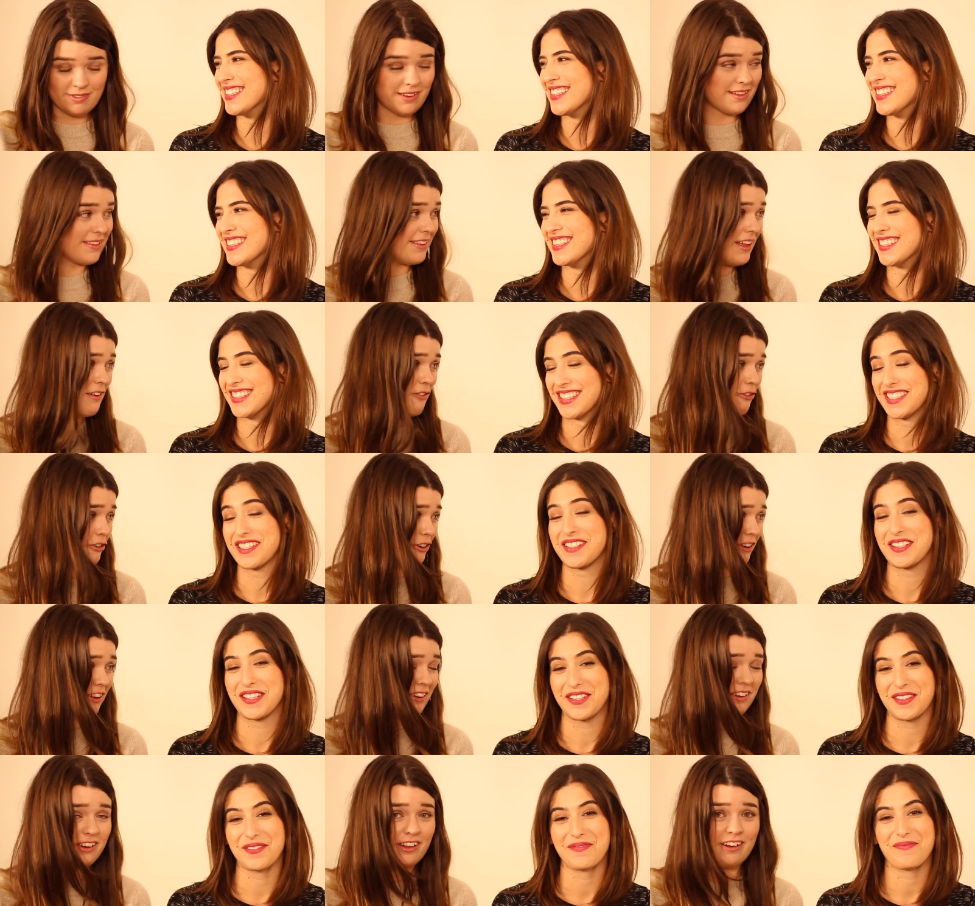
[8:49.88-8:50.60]
Speaker 1: That's
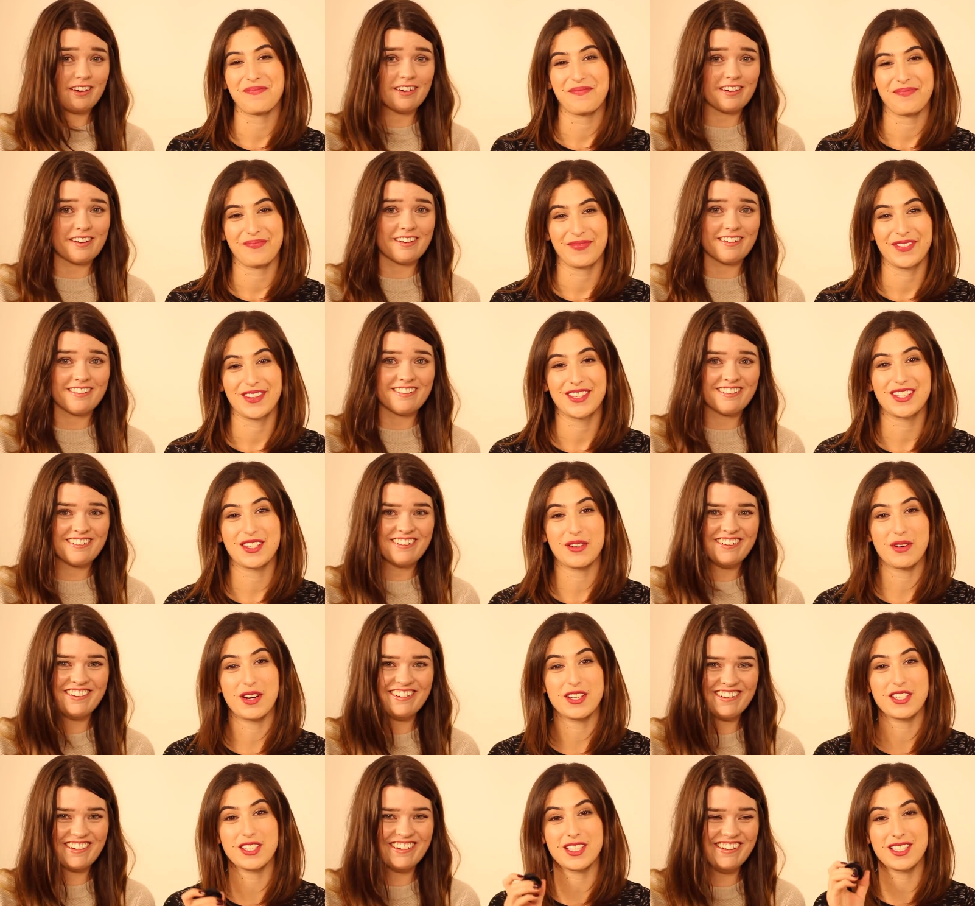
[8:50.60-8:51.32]
never a good look.
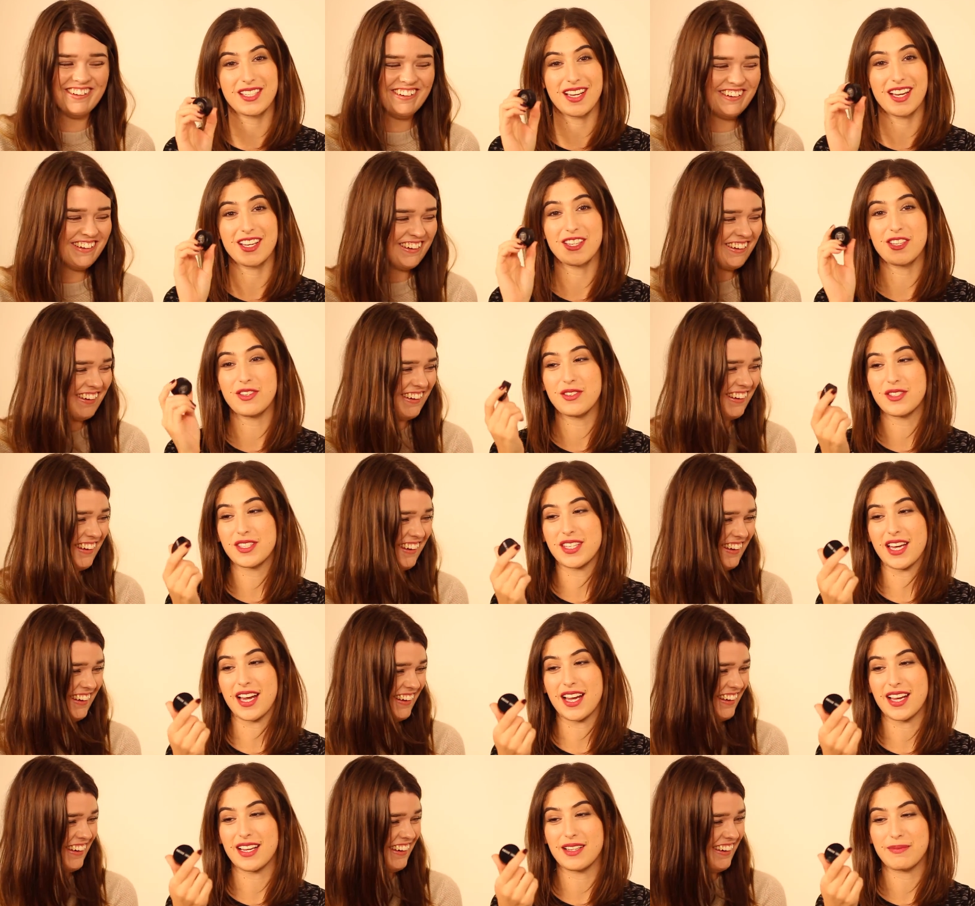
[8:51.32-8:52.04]
So I, just, I
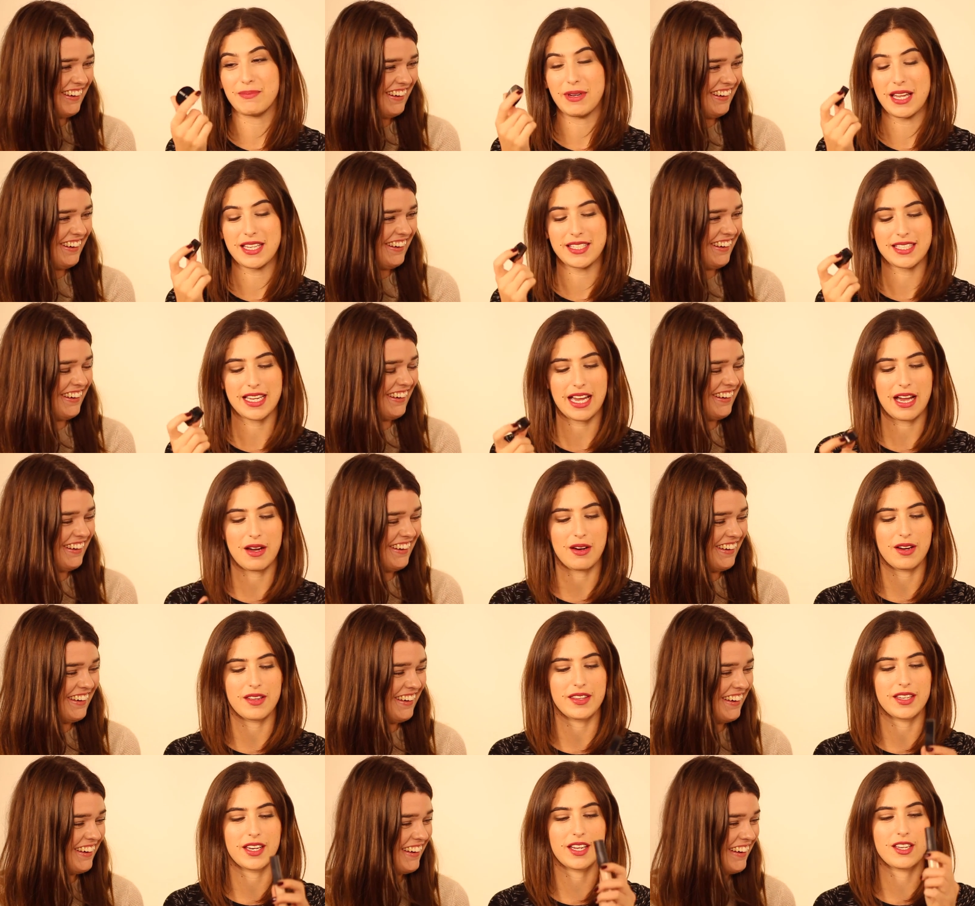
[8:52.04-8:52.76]
use that, blend it
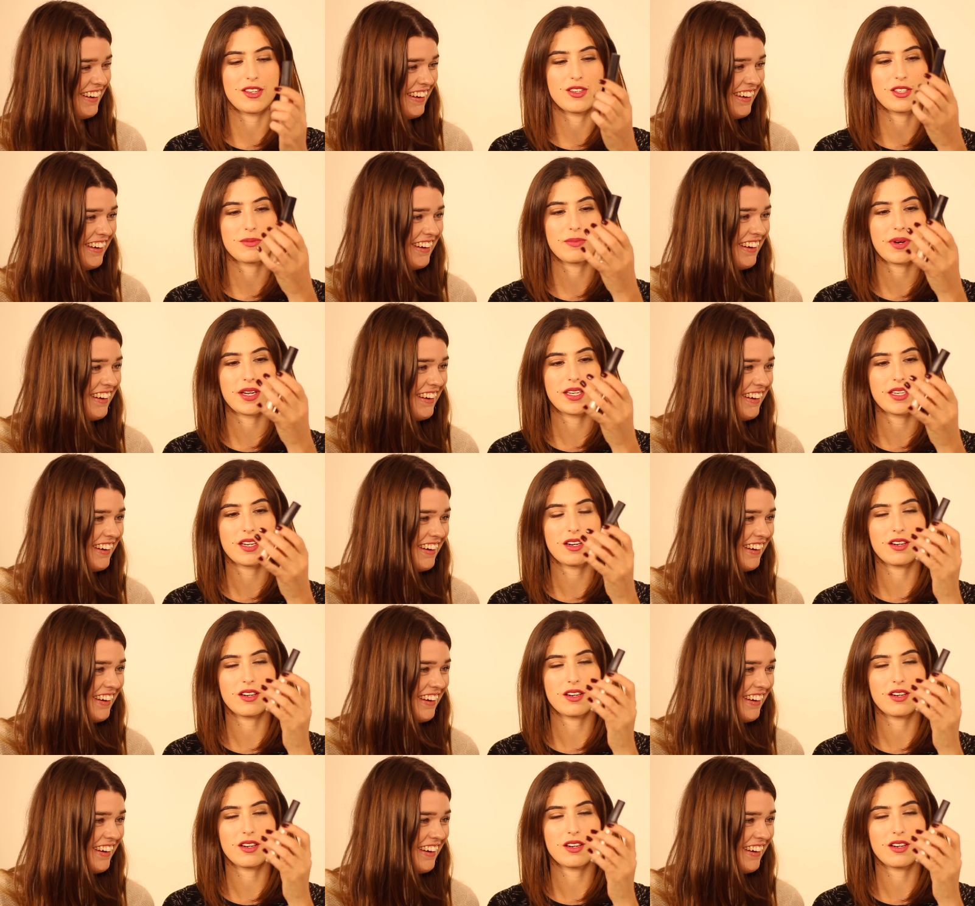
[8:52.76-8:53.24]
out, and then I use my